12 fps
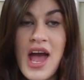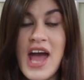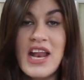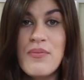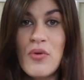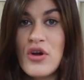
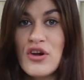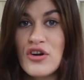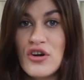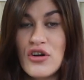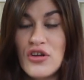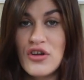any boy or
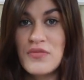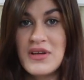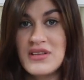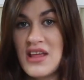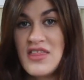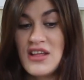girl clothes
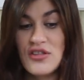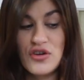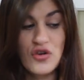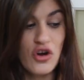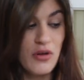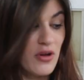because I think they're
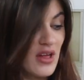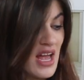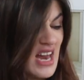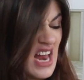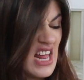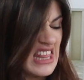adorable,
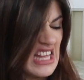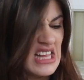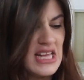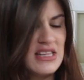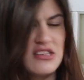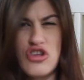and anything
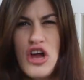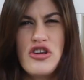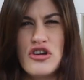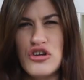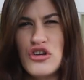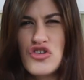like
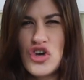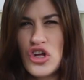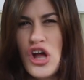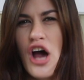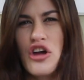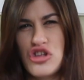gender
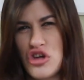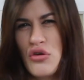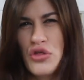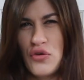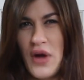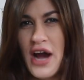neutral I'll show
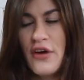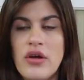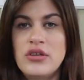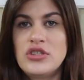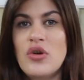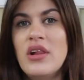throughout.
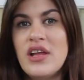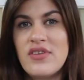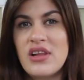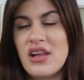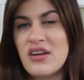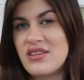So I'll leave a
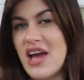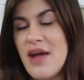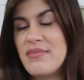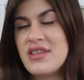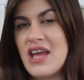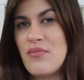little
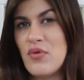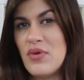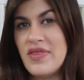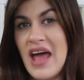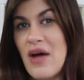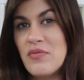timestamp
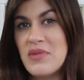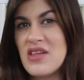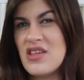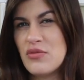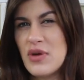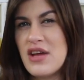when that will be,
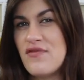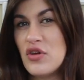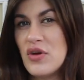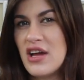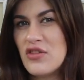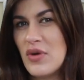this way if you
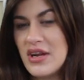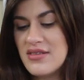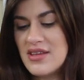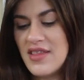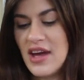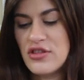guys want to
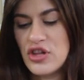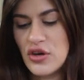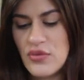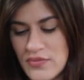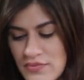see that too.